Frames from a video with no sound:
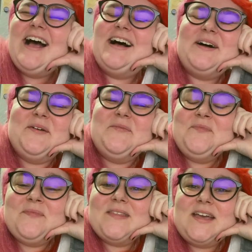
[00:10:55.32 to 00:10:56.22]

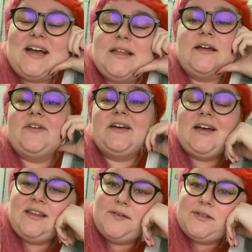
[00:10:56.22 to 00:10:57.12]
um, I love it.
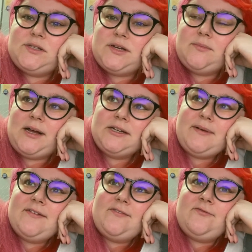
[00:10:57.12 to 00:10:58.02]
I love it so much.
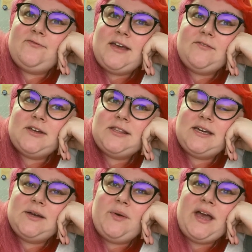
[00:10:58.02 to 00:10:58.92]
My favorite
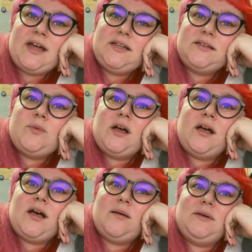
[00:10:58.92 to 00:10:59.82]
thing, we had someone
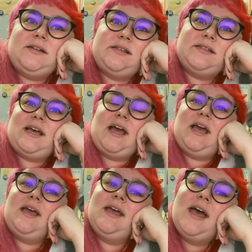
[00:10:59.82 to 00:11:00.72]
come in
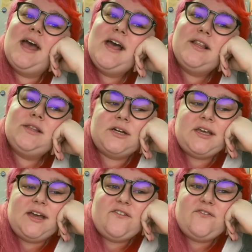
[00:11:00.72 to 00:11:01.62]
today looking